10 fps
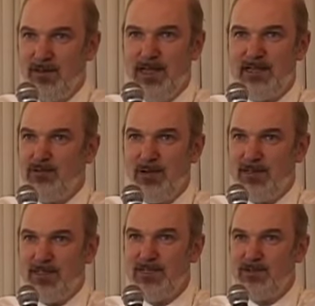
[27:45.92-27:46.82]
they do
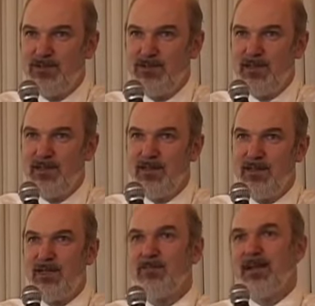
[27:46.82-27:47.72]
not need to fear
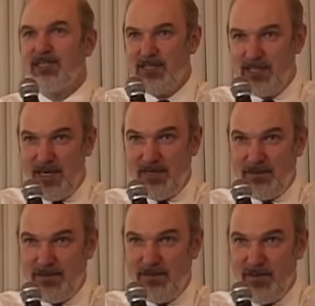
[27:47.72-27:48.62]
that machine
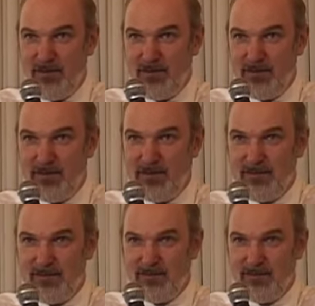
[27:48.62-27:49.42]
guns from the